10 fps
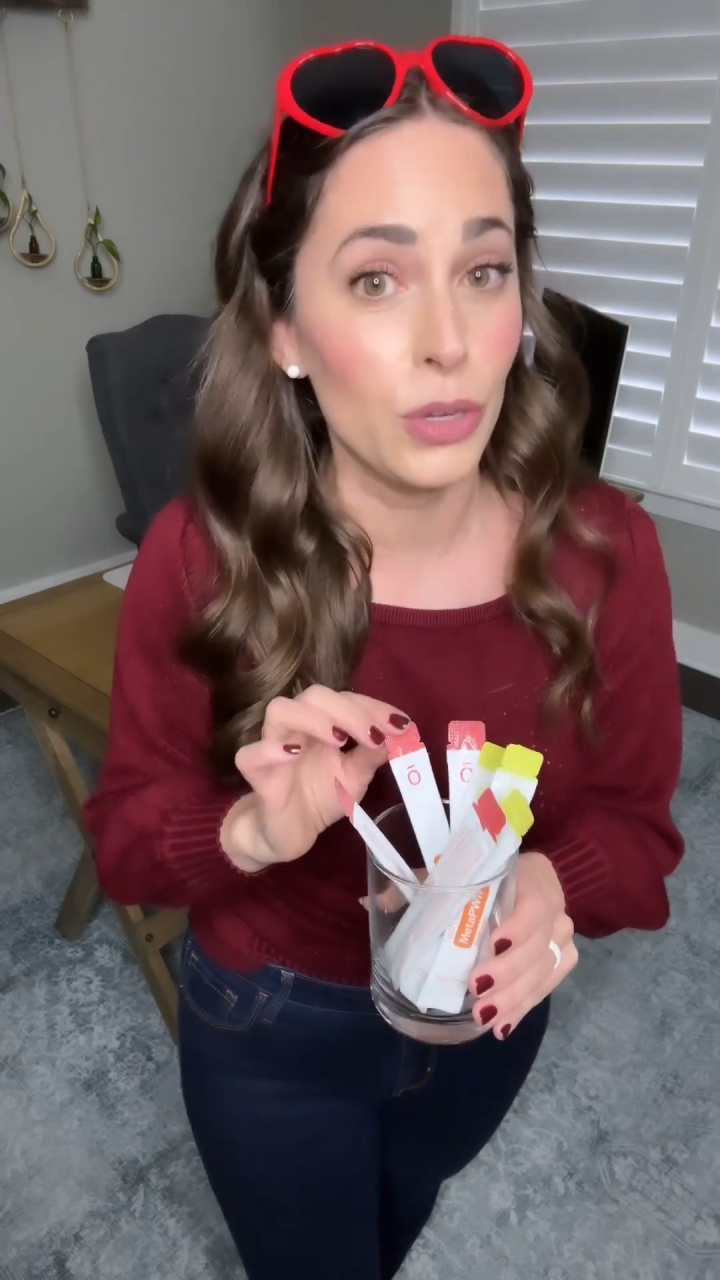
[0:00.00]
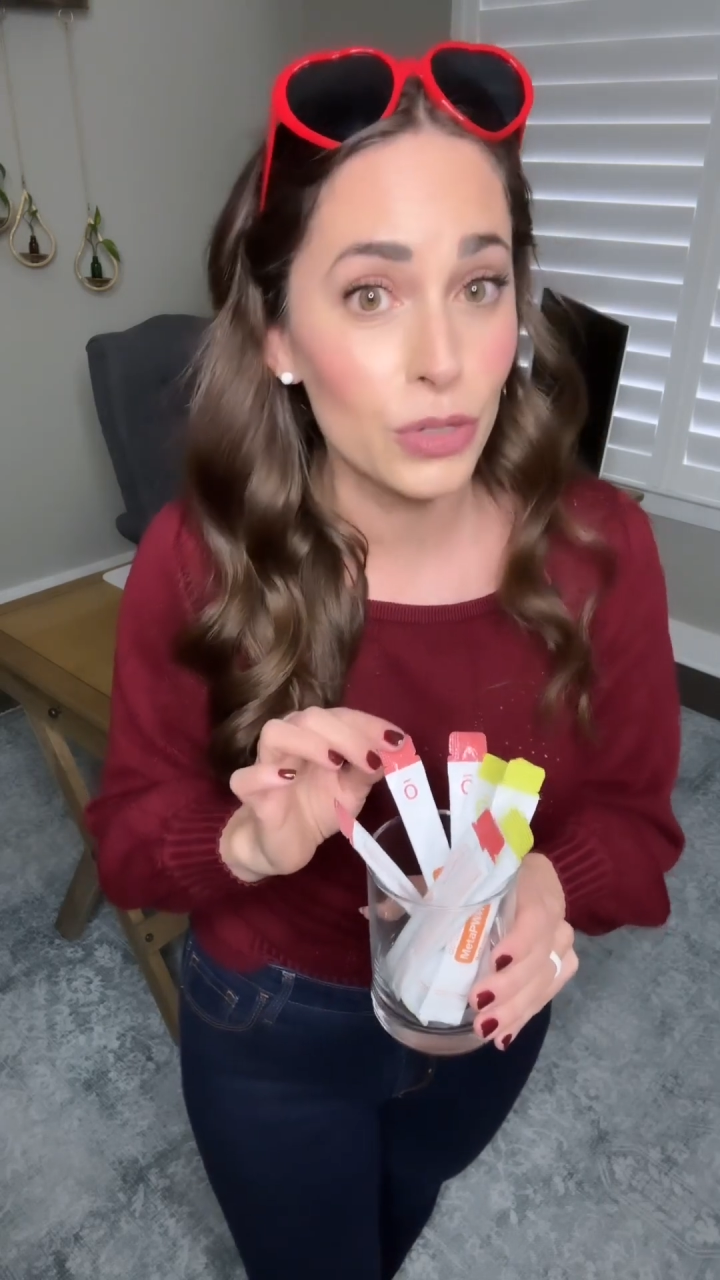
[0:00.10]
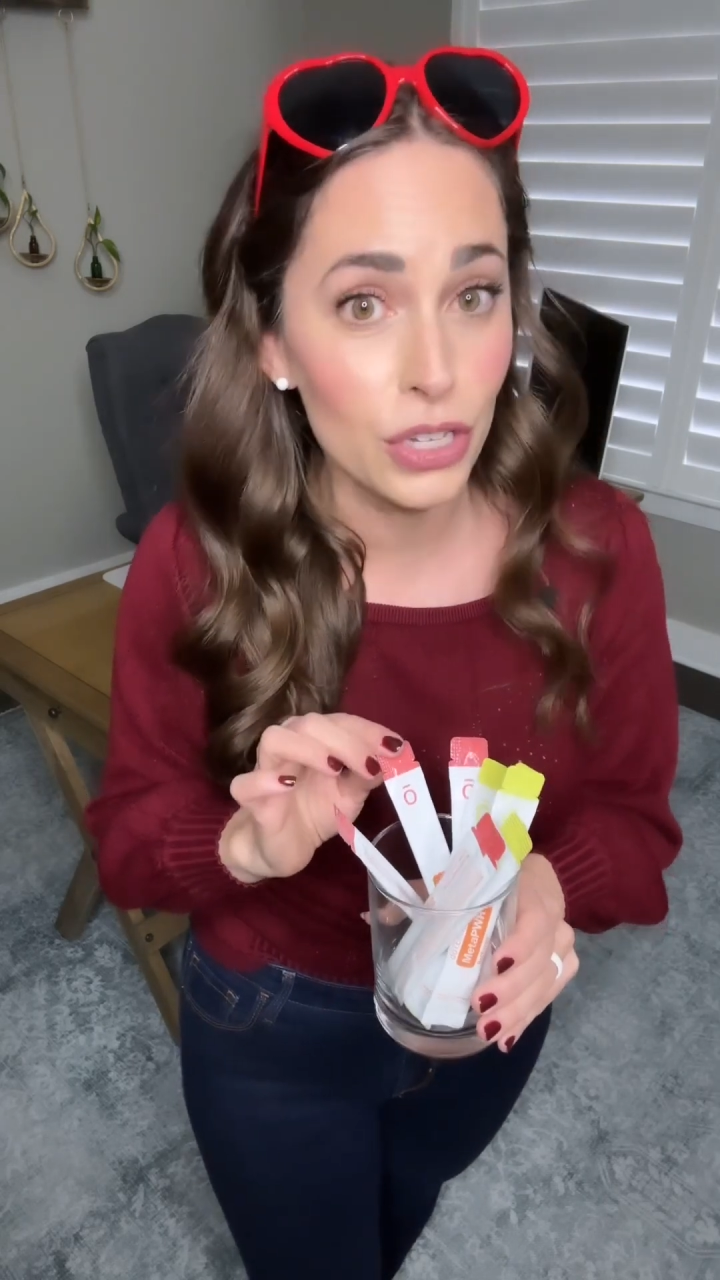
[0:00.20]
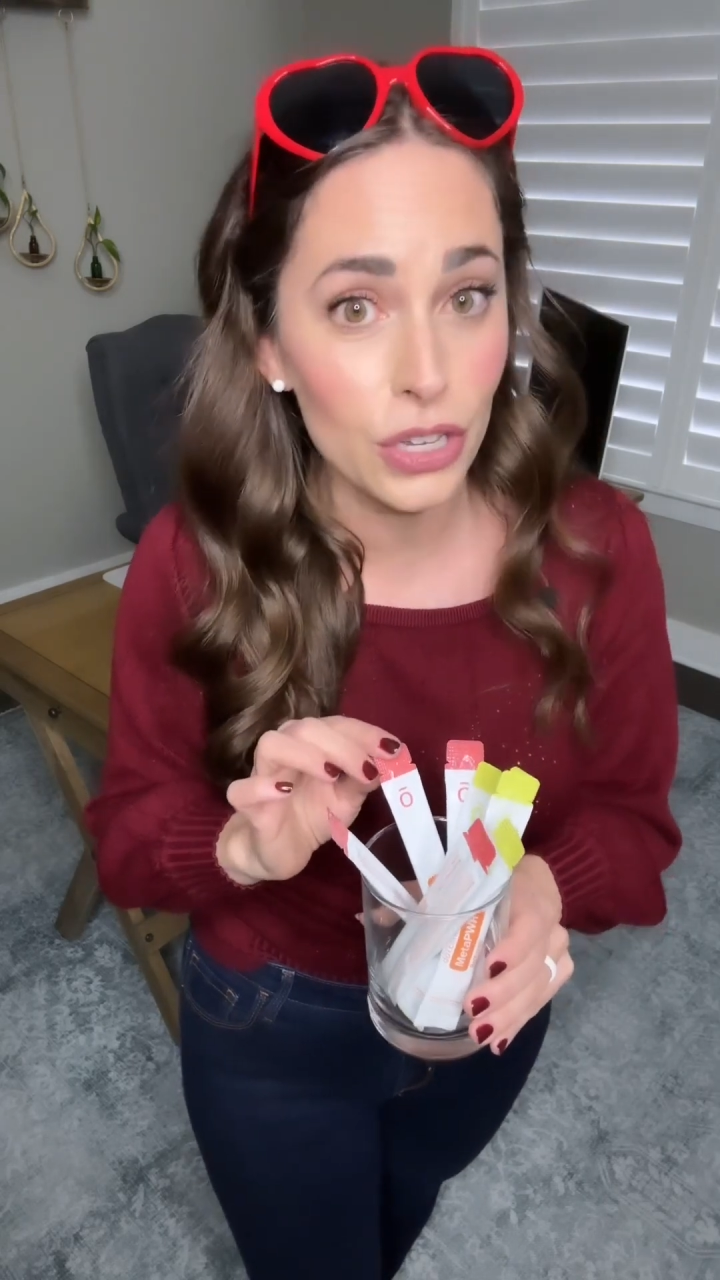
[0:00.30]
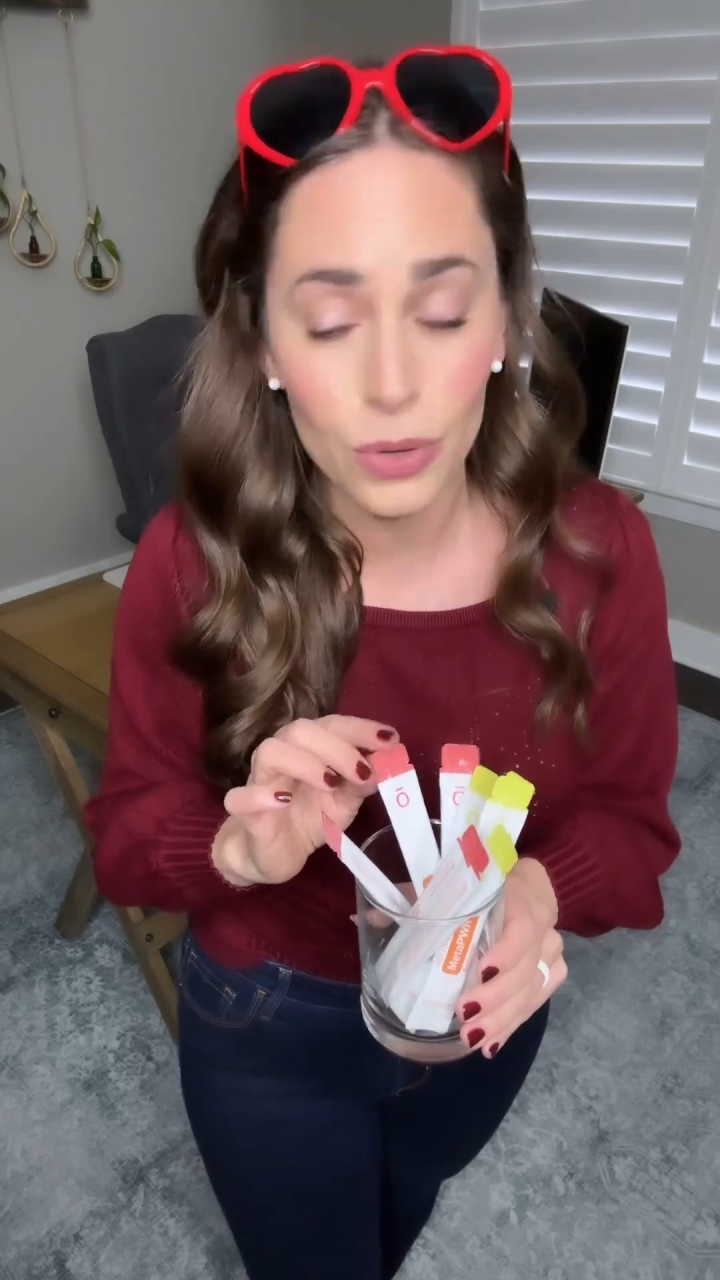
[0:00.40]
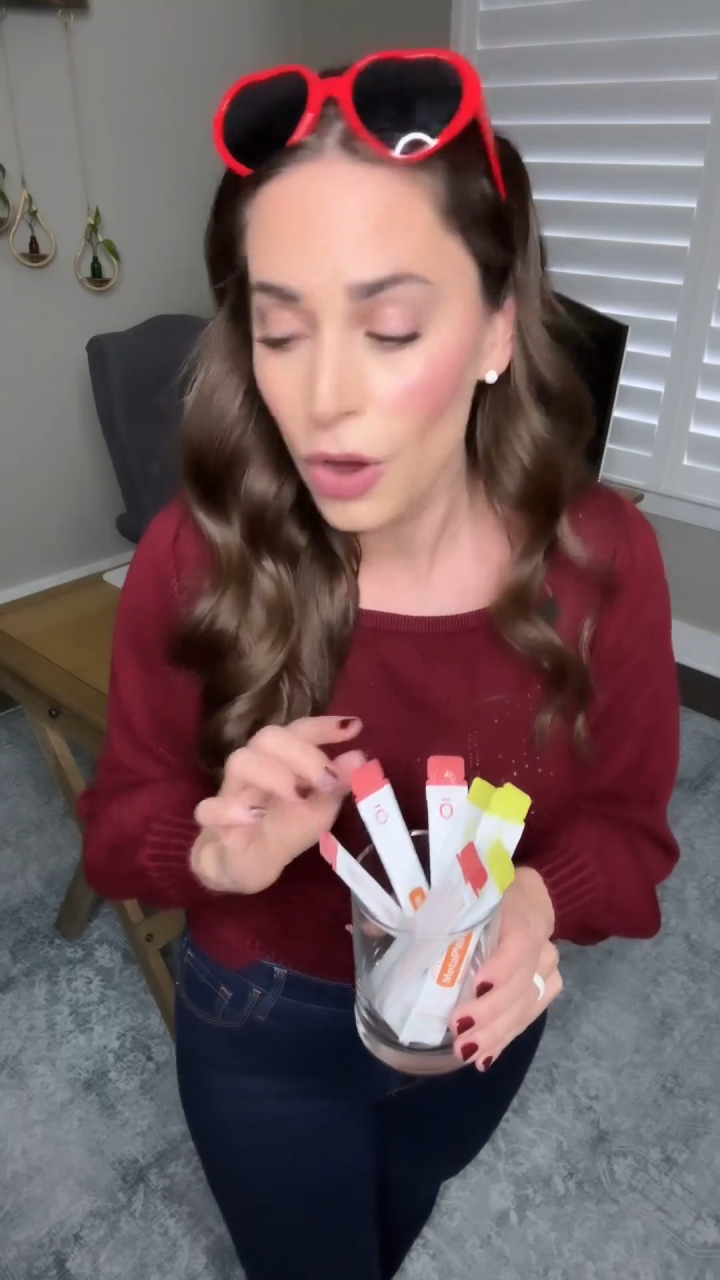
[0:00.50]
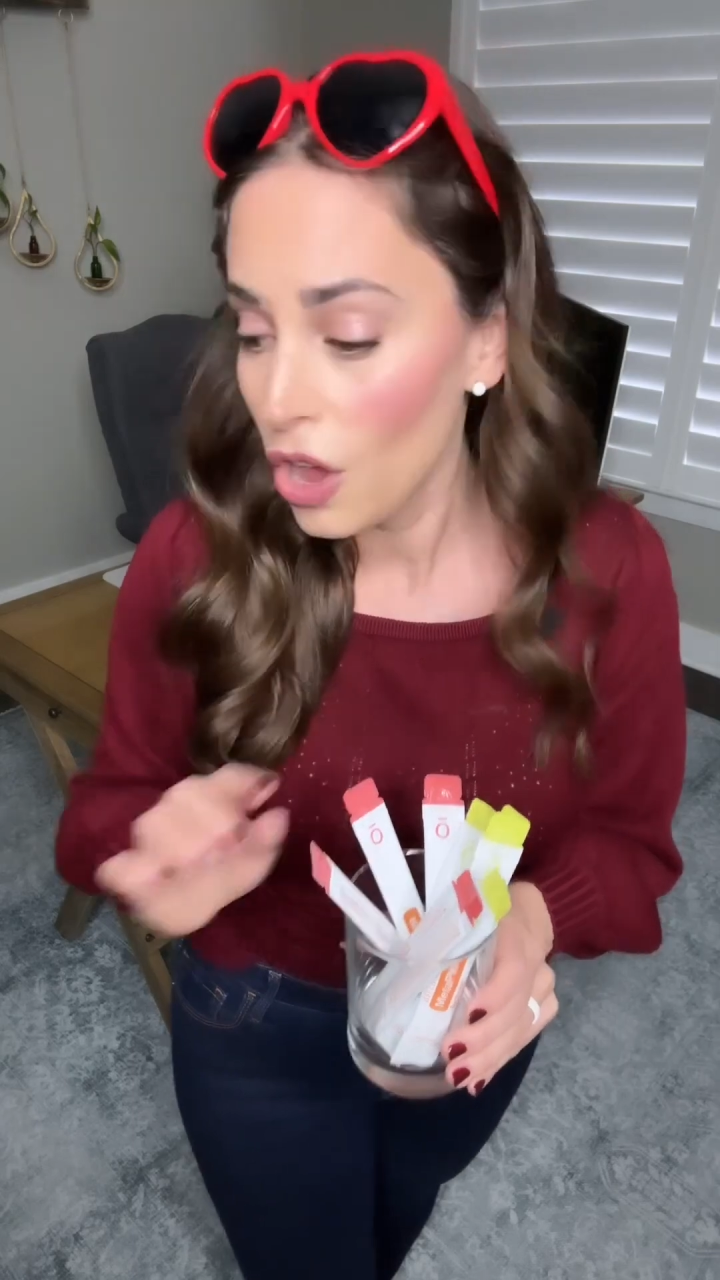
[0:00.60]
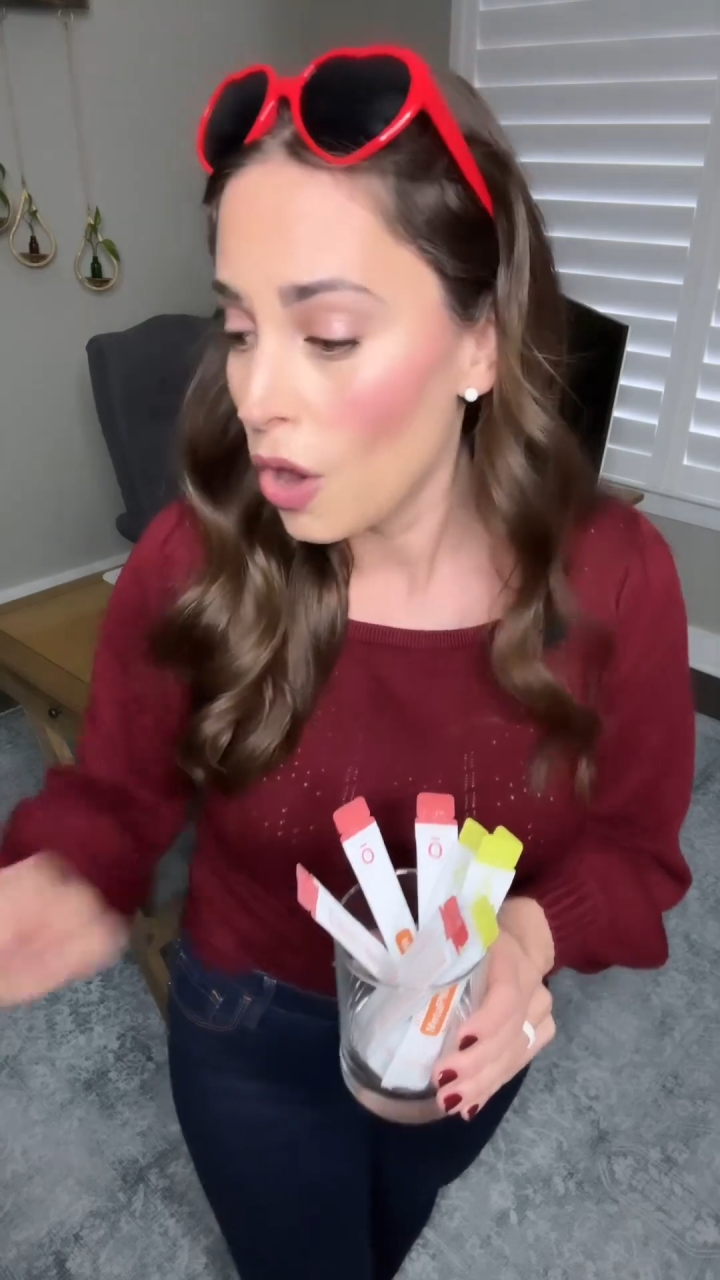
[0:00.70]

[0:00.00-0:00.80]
to you,